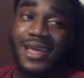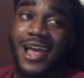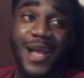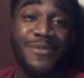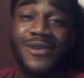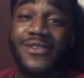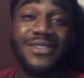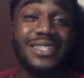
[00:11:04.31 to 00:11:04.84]
I'm
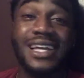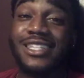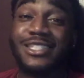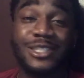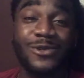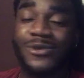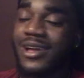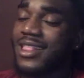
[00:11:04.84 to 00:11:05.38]
never touching
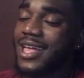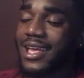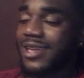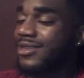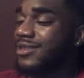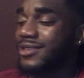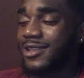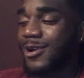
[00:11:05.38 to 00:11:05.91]
the like
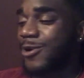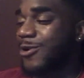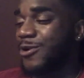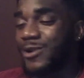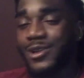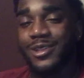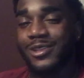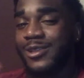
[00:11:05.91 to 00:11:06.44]
no
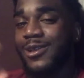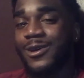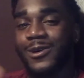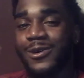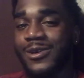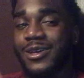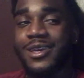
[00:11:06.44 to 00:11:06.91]
no.